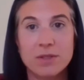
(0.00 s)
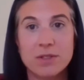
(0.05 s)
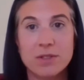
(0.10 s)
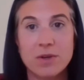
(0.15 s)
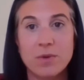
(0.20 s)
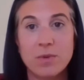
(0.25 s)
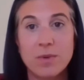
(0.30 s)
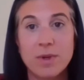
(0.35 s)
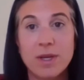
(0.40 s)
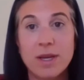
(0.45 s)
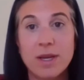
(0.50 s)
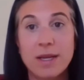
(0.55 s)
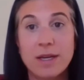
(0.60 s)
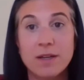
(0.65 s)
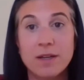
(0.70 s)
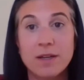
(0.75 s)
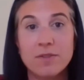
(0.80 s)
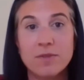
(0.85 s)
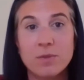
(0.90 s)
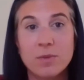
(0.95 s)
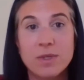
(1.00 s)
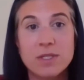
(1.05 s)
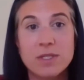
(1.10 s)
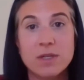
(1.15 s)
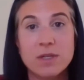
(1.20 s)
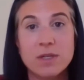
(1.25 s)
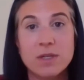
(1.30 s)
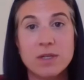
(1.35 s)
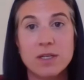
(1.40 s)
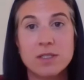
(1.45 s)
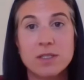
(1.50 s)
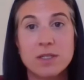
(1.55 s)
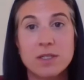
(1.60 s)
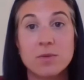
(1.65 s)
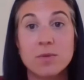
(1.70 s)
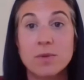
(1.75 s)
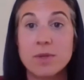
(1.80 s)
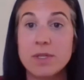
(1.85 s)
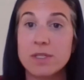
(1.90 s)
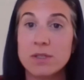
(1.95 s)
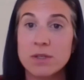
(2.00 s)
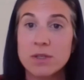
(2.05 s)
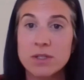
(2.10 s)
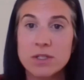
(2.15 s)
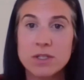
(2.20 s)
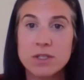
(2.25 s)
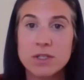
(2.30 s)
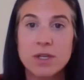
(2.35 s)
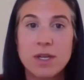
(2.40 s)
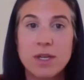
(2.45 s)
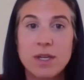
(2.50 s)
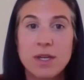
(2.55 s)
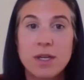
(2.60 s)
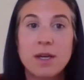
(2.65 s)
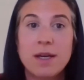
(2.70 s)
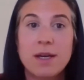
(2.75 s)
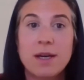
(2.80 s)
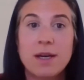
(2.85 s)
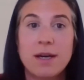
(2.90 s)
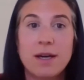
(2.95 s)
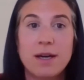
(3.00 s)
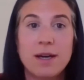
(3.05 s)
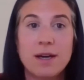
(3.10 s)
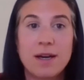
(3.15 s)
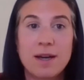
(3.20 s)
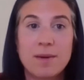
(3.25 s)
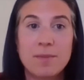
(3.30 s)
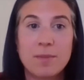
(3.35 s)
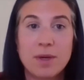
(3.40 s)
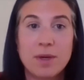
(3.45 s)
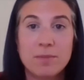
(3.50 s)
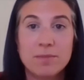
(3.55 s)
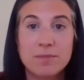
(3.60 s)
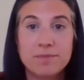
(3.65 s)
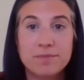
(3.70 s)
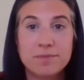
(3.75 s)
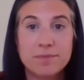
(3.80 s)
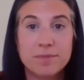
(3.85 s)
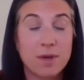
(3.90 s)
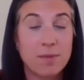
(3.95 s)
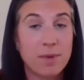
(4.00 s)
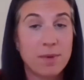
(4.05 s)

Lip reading: So we started to research. I'm a